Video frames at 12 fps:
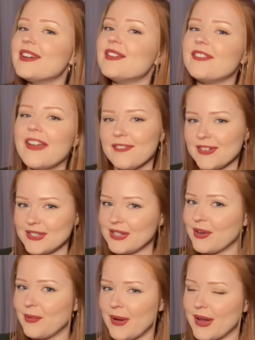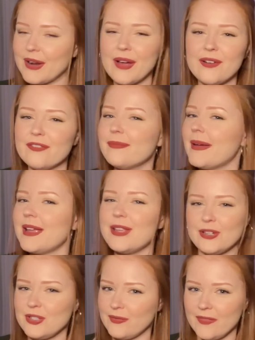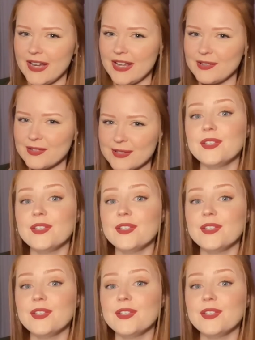of every single one of my YouTube videos.